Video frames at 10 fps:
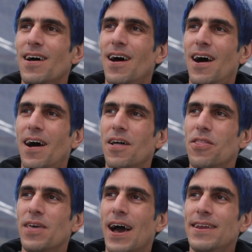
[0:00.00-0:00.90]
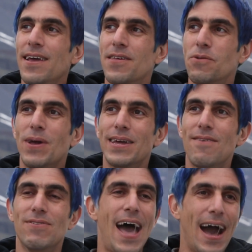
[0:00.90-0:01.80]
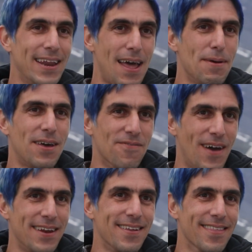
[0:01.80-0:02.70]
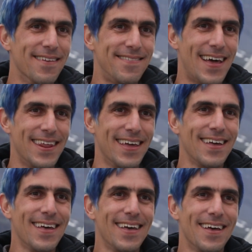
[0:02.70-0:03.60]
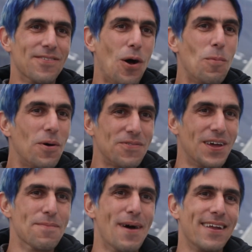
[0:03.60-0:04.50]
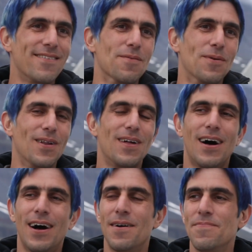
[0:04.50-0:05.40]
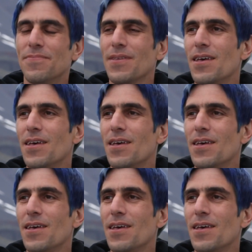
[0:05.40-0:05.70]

The idea that we could have an academic event in this setting is almost unimaginable.